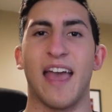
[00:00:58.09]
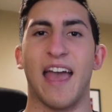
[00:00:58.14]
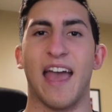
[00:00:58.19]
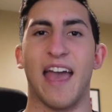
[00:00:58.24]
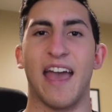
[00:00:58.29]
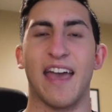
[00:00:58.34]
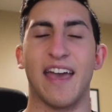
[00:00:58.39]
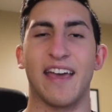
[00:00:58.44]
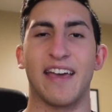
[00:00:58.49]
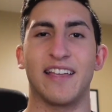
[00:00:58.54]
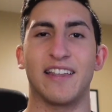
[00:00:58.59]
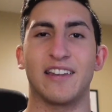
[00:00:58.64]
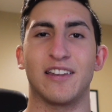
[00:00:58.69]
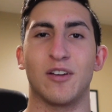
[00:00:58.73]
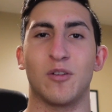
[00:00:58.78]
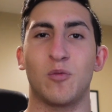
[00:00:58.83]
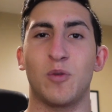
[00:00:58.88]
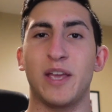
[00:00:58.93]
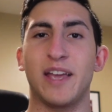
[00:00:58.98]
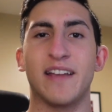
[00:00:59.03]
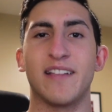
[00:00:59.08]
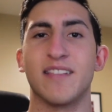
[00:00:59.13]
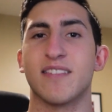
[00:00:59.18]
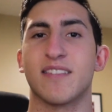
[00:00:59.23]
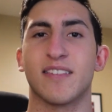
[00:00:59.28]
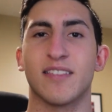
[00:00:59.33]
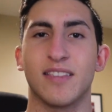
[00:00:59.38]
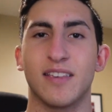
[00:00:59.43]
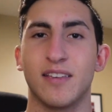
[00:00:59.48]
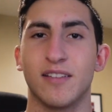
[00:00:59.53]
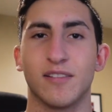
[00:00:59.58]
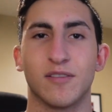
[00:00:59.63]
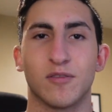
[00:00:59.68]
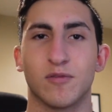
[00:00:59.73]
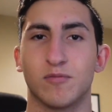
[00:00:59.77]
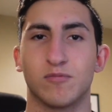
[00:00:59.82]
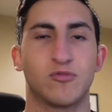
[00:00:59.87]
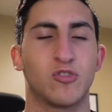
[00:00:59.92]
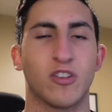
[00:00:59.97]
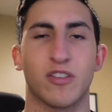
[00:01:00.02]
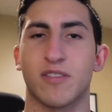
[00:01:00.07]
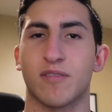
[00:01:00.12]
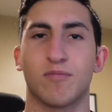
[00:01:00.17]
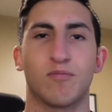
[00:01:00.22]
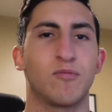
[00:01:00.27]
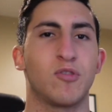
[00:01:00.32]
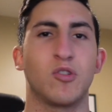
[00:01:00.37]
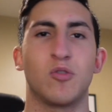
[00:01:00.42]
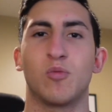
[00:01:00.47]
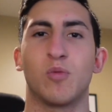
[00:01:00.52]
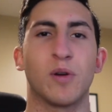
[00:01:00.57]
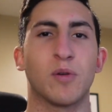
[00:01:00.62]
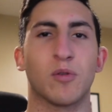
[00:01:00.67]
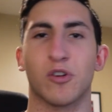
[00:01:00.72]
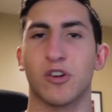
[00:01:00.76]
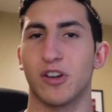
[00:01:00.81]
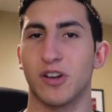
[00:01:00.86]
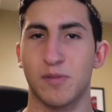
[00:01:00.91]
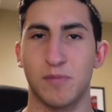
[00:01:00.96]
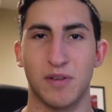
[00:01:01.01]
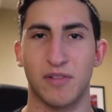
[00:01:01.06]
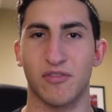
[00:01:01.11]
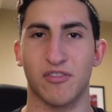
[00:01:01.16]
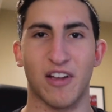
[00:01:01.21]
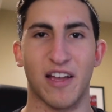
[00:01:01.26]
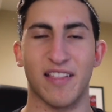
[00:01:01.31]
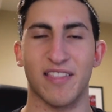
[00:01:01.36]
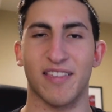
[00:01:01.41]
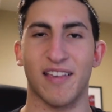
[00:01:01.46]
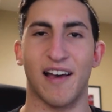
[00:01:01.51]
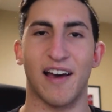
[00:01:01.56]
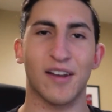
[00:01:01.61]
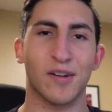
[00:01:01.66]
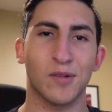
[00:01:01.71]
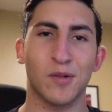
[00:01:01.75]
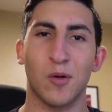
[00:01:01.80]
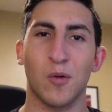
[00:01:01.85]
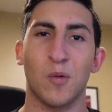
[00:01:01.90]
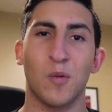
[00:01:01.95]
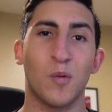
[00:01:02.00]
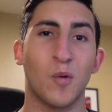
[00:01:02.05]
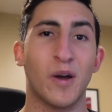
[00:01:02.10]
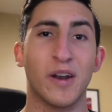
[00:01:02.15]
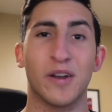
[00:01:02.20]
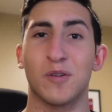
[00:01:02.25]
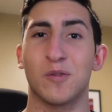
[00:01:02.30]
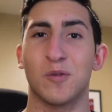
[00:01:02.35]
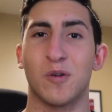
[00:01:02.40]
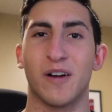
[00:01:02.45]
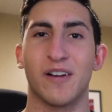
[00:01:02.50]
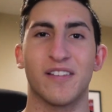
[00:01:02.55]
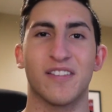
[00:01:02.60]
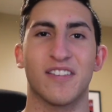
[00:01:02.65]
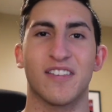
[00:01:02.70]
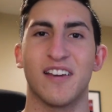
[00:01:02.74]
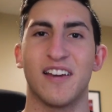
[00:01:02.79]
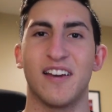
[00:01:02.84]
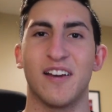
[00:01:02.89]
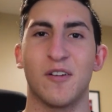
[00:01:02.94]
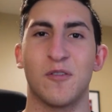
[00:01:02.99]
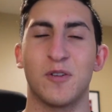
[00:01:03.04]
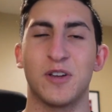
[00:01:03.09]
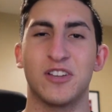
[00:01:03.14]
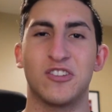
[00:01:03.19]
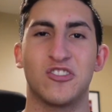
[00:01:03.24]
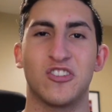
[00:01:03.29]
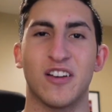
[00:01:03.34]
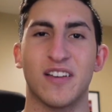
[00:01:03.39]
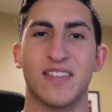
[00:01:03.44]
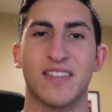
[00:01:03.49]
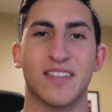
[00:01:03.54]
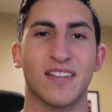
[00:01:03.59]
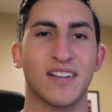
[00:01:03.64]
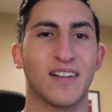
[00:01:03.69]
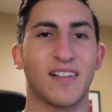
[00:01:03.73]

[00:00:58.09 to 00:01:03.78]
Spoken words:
And we instantly just knew we were going to be friends. I don't know what it was, we just